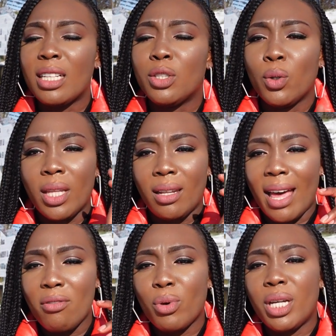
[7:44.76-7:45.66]
So the
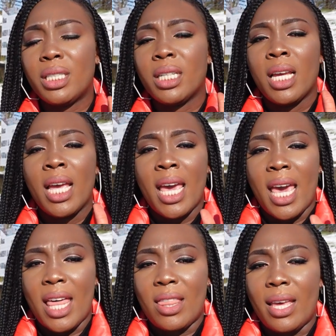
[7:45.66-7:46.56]
language,
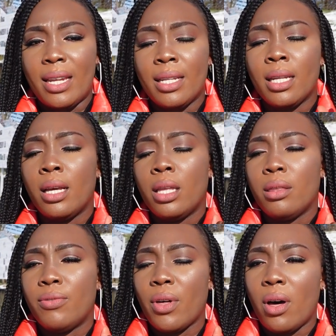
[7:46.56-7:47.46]
and then
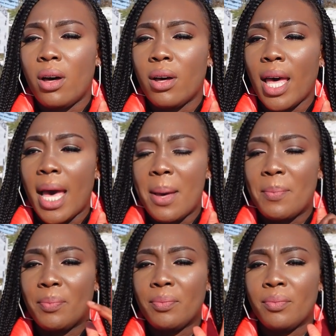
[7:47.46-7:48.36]
the
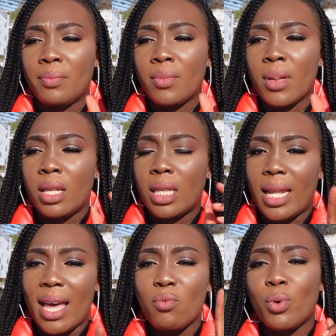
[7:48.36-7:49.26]

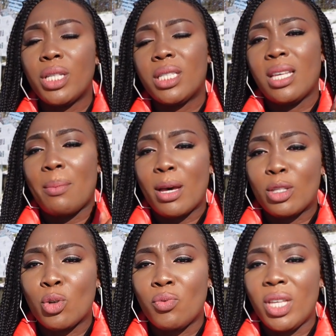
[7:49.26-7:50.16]
language, the
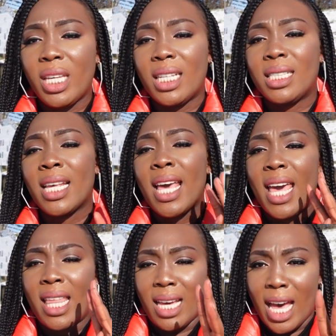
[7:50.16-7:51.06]
amount of years,
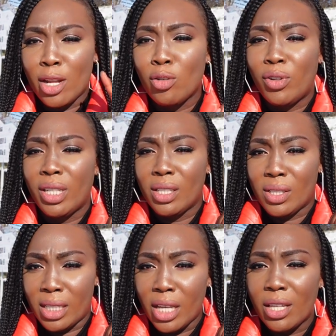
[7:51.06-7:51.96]
and the kind of legal
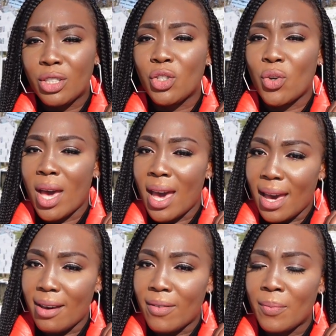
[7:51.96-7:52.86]
stay that you
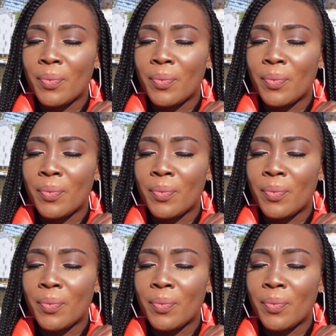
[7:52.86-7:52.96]
have.